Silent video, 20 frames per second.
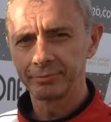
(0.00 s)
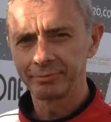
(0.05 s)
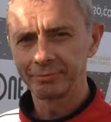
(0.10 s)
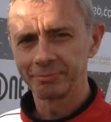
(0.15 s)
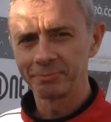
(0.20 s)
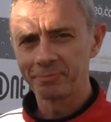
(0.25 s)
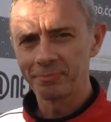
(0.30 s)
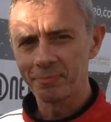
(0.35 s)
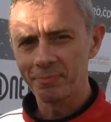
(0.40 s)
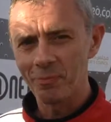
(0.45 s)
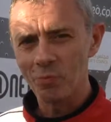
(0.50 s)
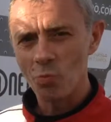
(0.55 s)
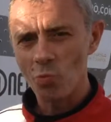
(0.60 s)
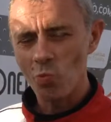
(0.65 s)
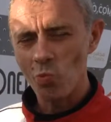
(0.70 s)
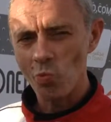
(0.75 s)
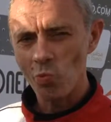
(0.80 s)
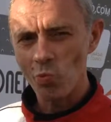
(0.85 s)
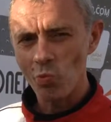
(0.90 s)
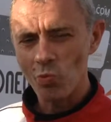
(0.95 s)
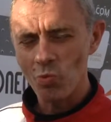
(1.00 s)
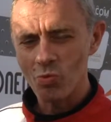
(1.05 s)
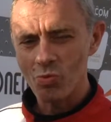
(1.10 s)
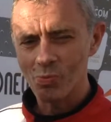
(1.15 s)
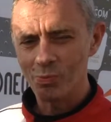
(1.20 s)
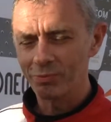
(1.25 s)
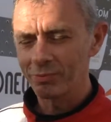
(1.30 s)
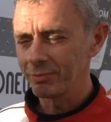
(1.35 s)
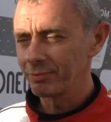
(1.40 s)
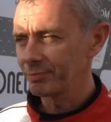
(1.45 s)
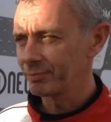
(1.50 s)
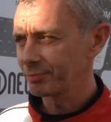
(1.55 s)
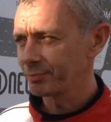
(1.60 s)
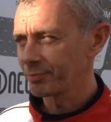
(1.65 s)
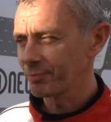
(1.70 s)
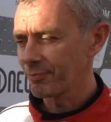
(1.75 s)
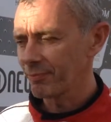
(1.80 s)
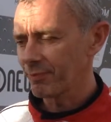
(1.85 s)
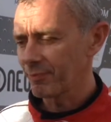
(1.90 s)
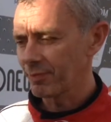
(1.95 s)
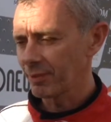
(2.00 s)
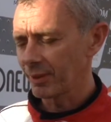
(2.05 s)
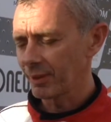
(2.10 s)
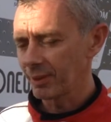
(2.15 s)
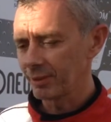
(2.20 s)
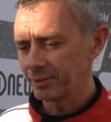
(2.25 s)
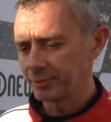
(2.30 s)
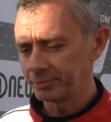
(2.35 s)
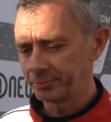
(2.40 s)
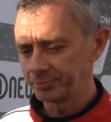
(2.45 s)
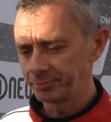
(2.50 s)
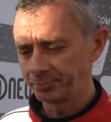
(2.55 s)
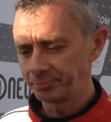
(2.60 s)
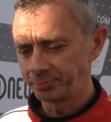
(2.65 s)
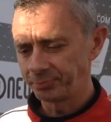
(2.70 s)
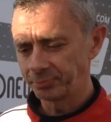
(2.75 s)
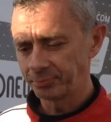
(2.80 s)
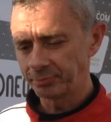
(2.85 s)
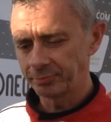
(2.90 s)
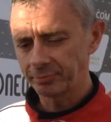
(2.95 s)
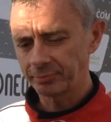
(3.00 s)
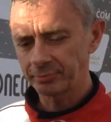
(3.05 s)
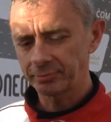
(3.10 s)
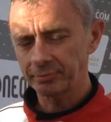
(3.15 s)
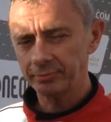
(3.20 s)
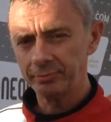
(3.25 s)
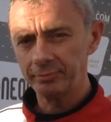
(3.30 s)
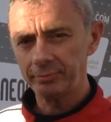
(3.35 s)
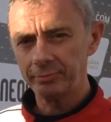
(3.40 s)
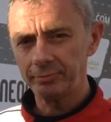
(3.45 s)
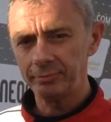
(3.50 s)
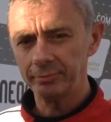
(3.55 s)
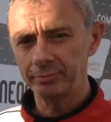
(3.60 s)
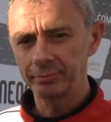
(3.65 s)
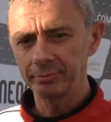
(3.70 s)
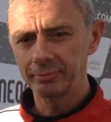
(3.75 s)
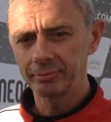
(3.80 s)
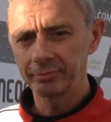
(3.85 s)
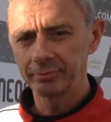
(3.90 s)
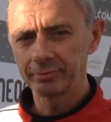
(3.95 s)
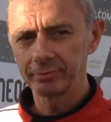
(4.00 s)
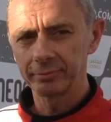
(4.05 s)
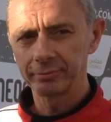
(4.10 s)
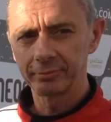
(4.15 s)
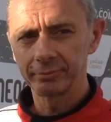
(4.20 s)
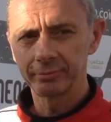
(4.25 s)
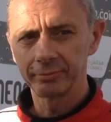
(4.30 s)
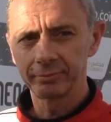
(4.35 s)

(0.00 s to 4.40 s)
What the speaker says: The person shown says nothing.